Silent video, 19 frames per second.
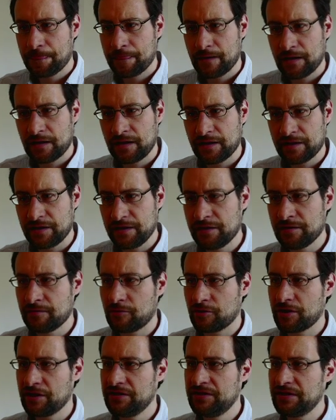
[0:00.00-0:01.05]
Oh, like here.
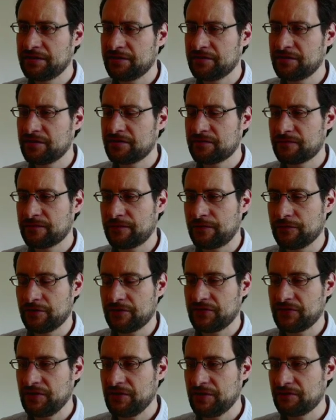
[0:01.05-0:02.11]
Okay, data did found
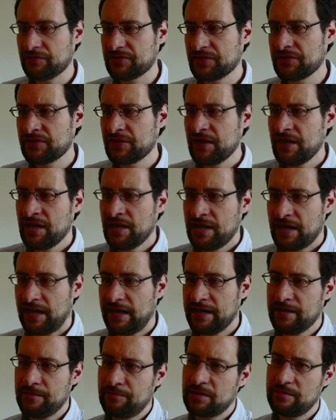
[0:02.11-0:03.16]
nothing here on this.
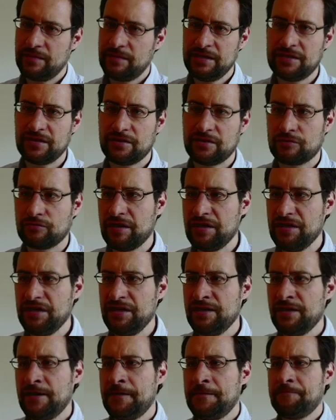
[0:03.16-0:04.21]
I implemented
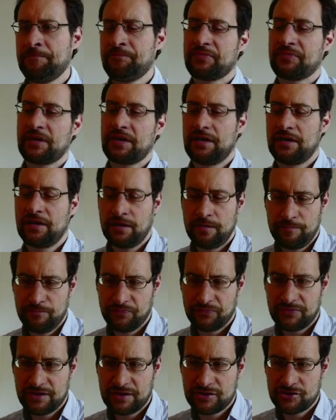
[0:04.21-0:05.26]
already.
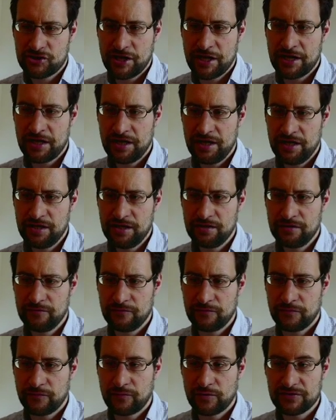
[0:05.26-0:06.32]

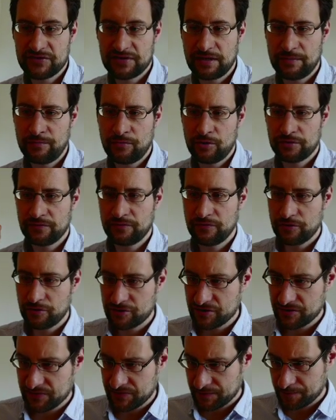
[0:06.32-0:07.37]
Checking for some odd
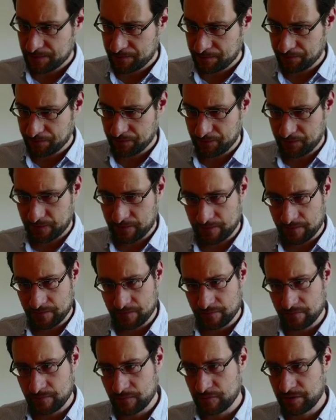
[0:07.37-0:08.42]
versions.
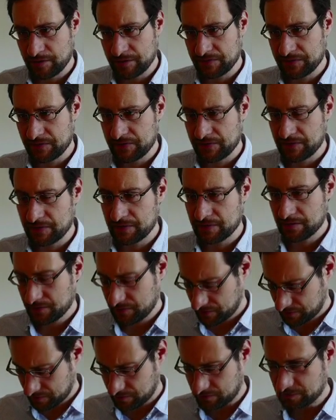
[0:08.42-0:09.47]
Why is this taking
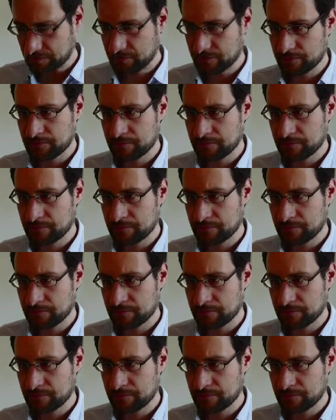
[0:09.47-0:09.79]
so long